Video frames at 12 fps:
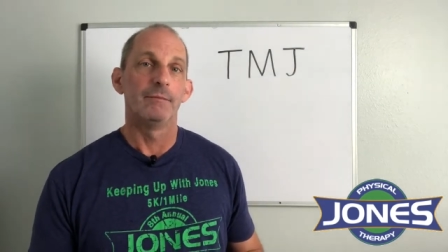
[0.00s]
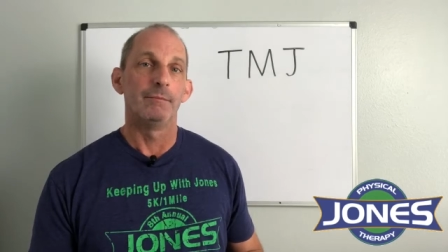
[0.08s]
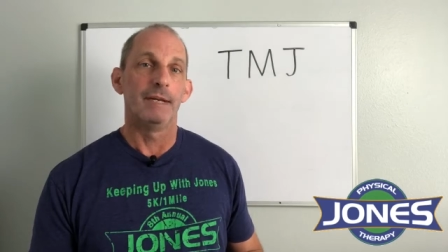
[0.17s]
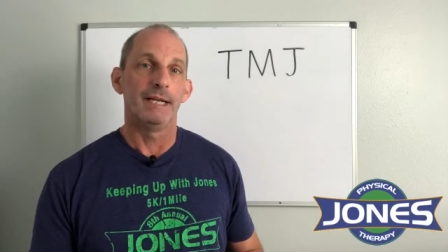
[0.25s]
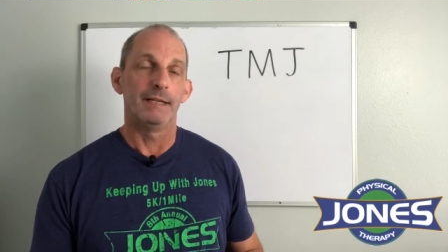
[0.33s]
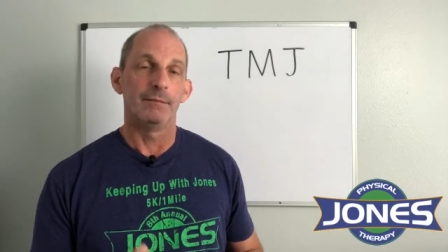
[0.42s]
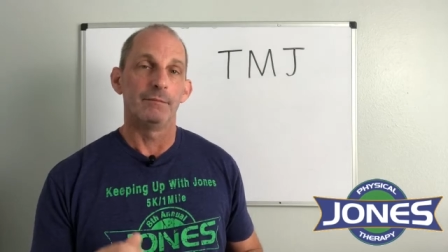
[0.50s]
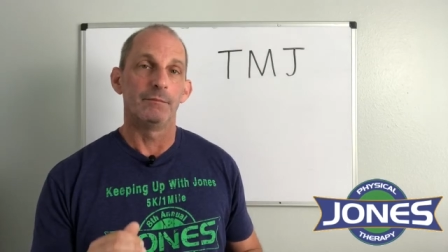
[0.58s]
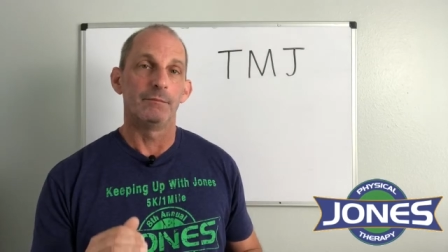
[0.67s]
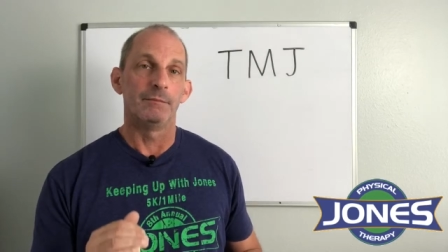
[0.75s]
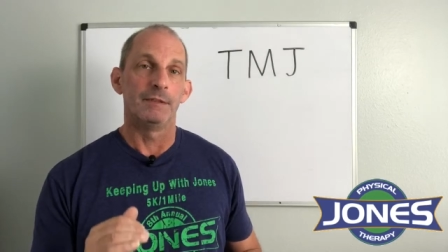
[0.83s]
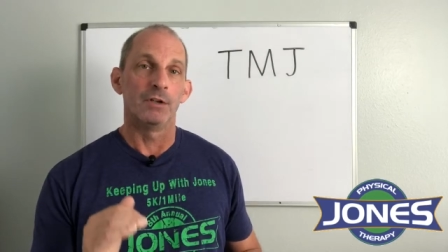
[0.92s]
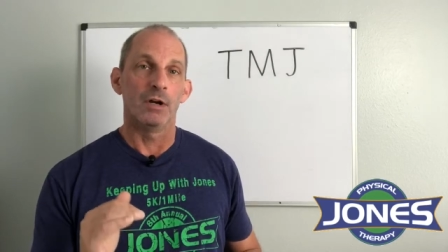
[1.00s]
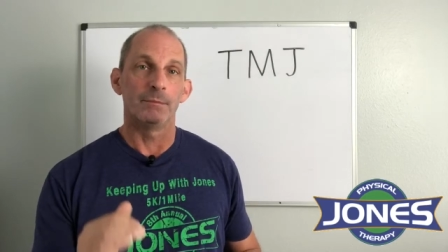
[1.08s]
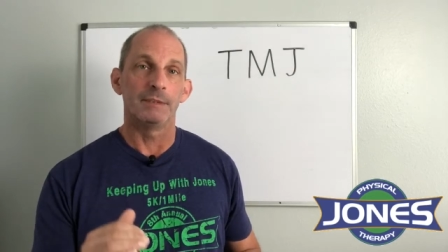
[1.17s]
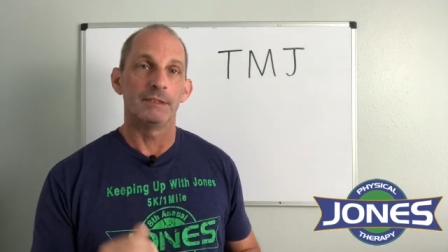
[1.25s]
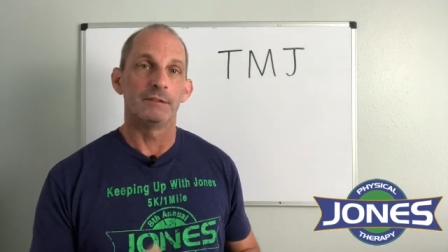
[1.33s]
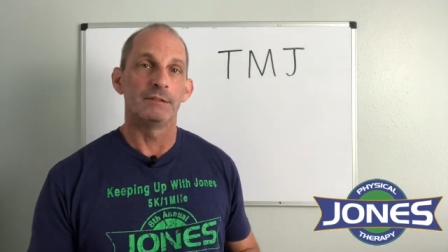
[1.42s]
may
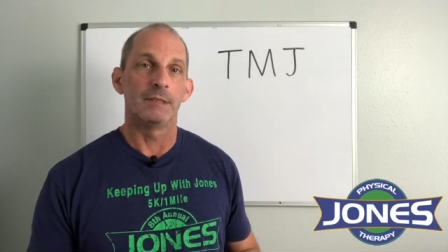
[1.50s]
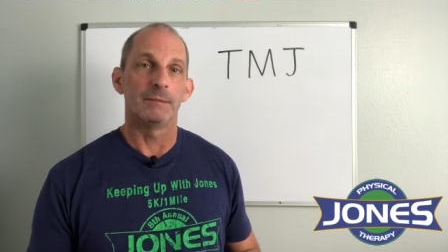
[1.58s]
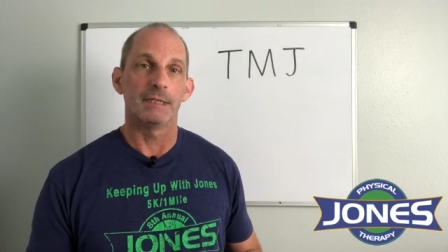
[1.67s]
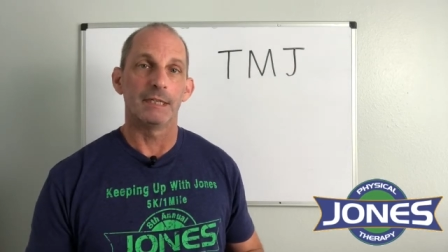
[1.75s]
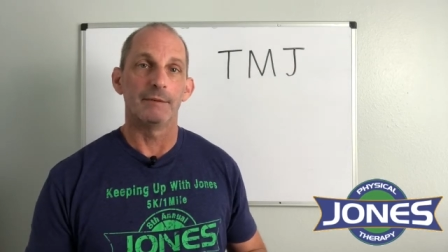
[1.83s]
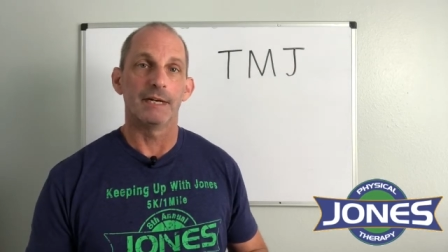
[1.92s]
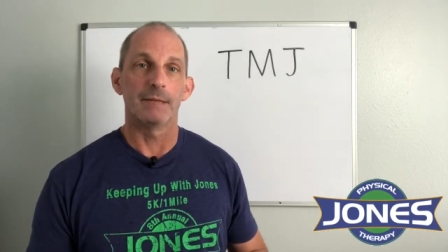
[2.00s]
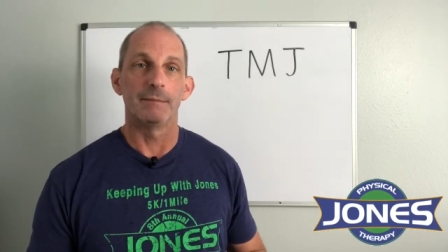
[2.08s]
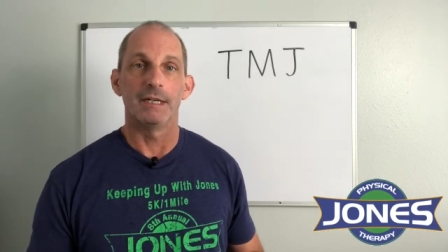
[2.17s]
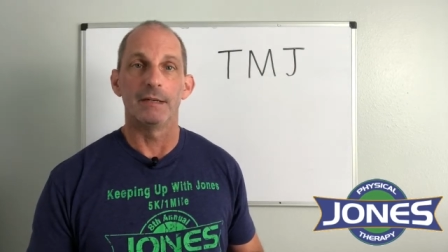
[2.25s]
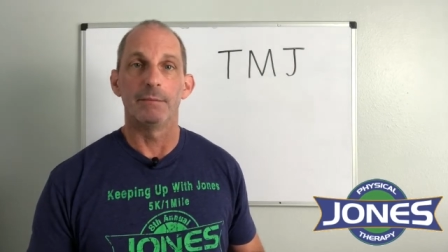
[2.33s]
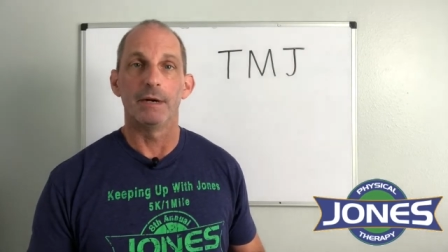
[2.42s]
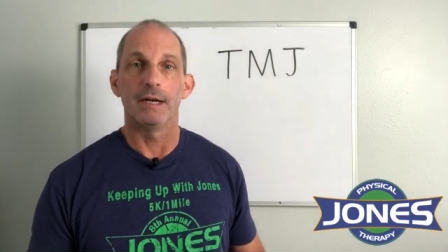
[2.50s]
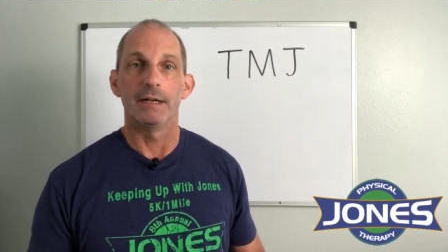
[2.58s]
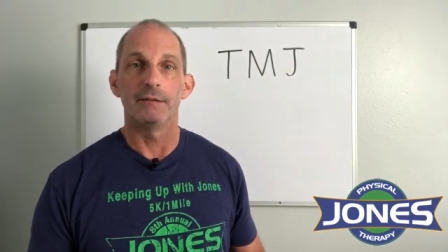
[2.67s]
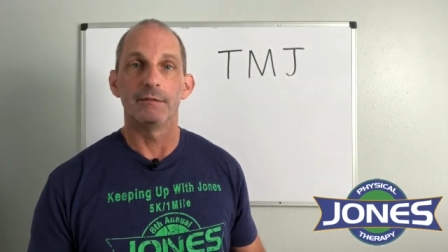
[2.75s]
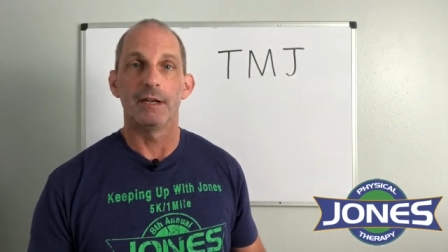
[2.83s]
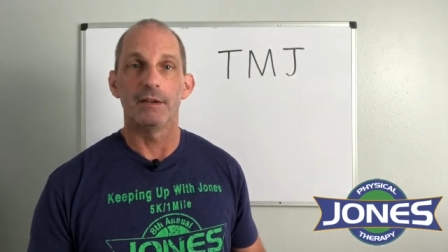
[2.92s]
not be typically recommended
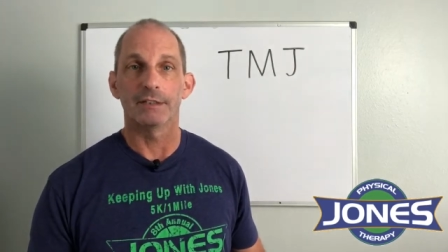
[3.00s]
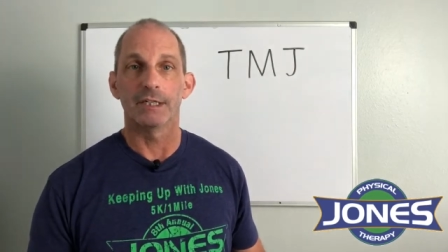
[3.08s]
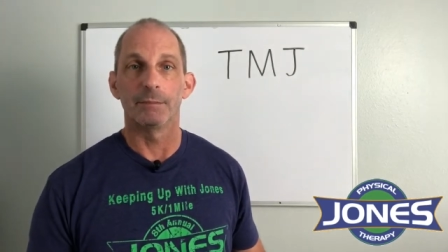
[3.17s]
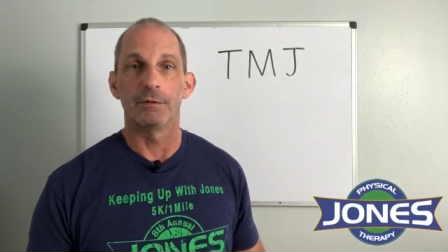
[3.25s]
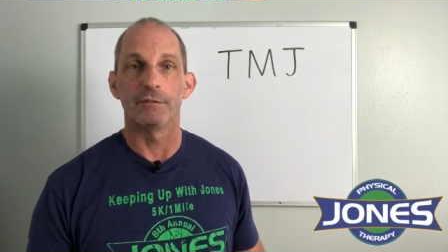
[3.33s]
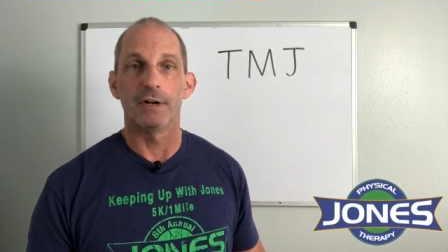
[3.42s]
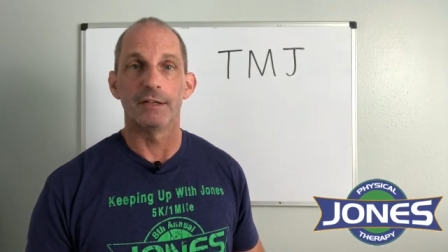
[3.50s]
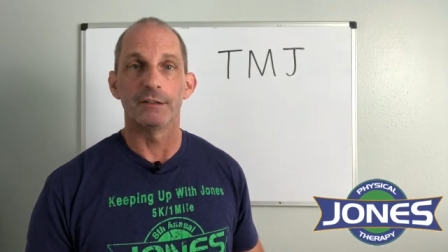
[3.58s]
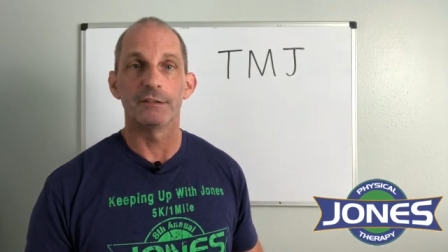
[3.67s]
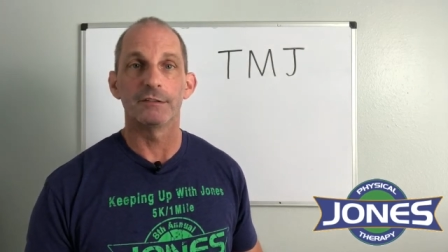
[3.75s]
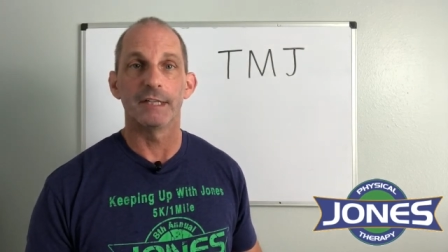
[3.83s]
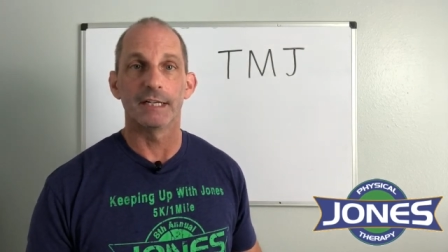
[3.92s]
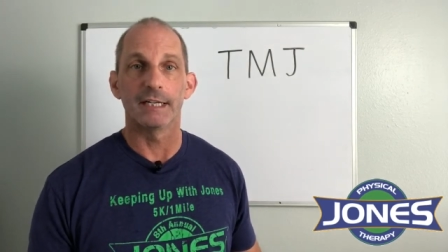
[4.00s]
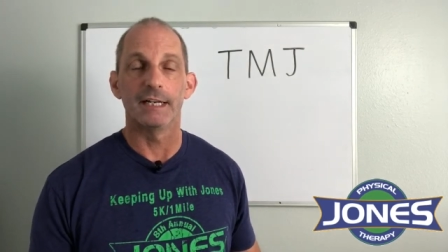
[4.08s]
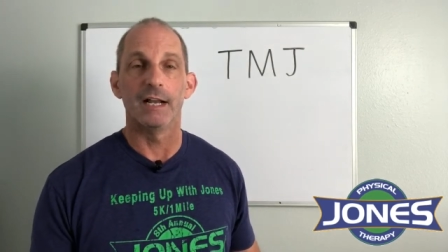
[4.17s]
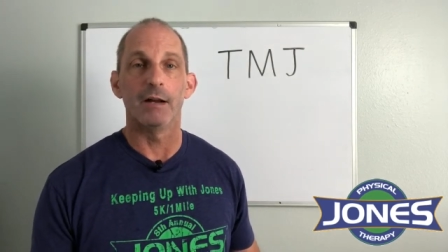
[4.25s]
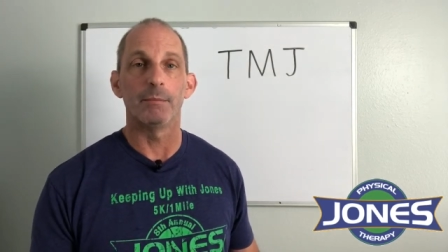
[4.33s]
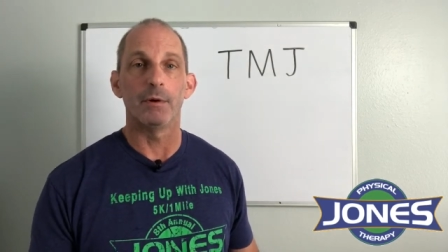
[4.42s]
by healthcare providers that can
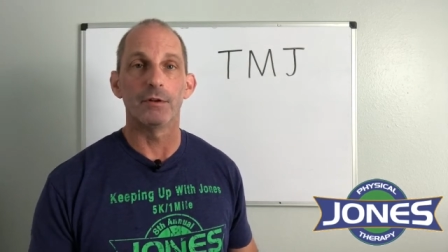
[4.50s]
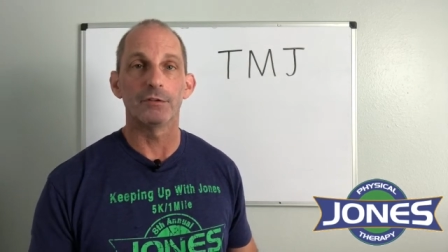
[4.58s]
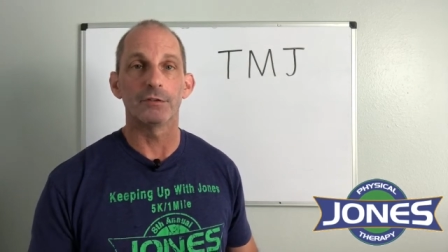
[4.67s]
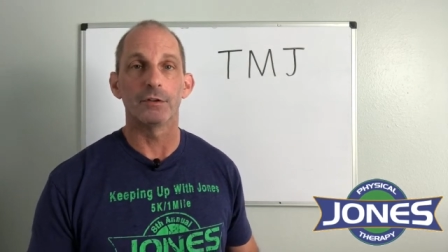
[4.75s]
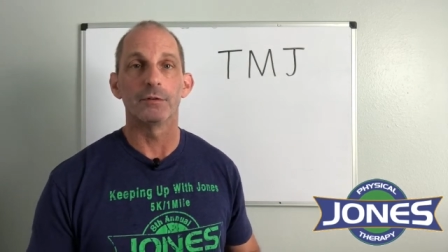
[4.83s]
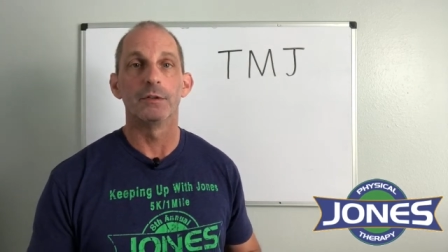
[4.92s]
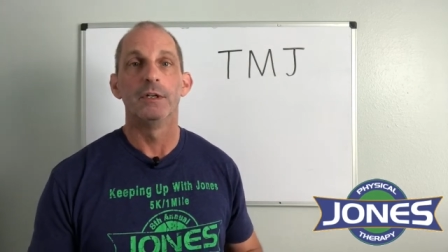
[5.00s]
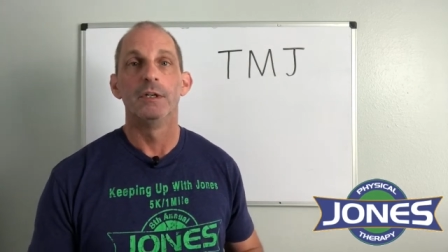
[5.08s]
help also.